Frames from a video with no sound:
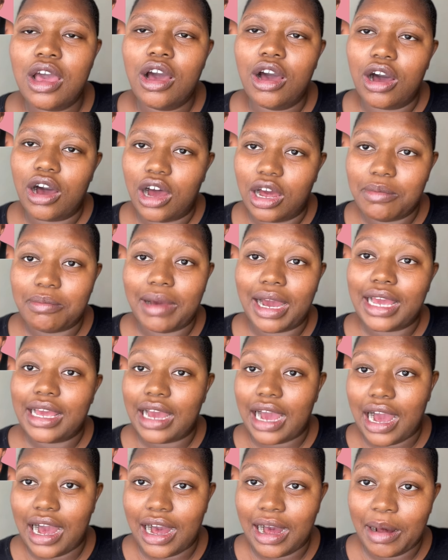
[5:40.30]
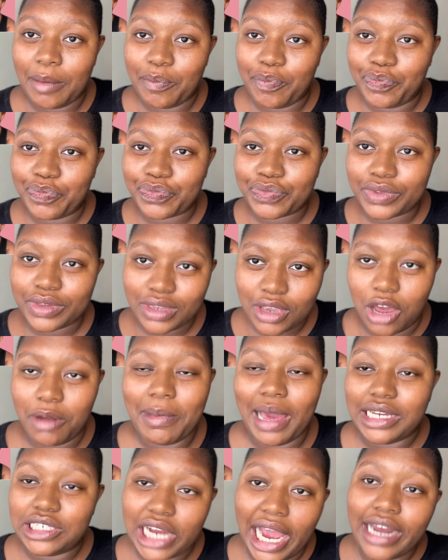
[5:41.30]
on my um, on
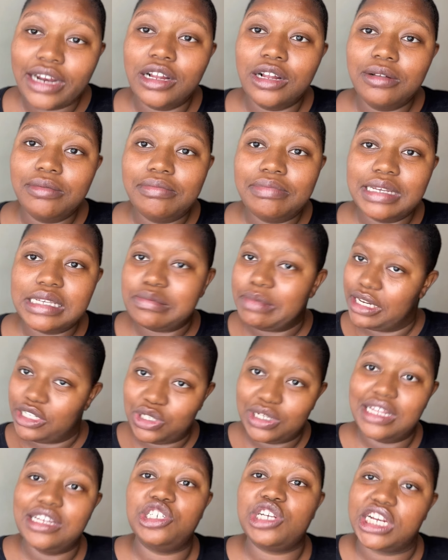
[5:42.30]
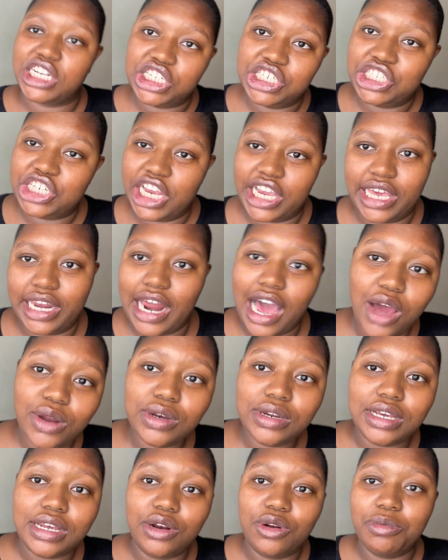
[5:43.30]
my channel please make sure that you actually check it
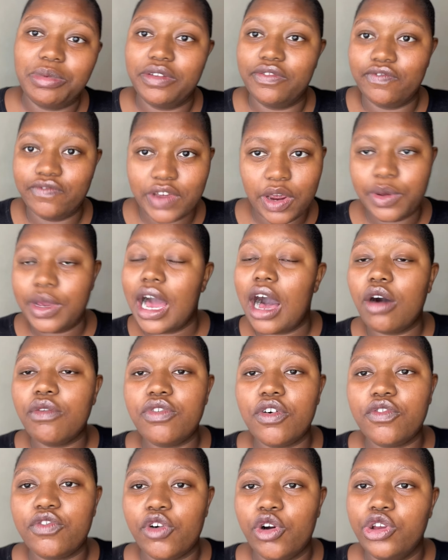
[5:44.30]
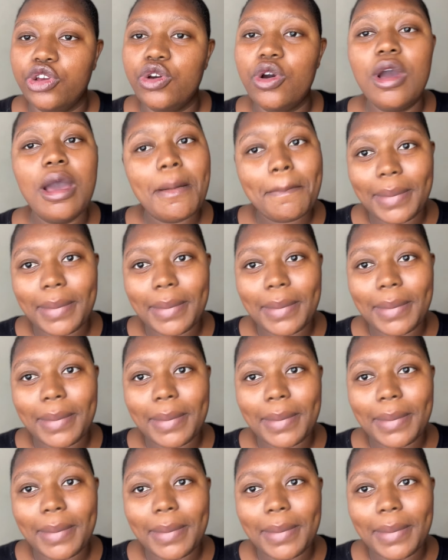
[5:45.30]
out it'll be very helpful for you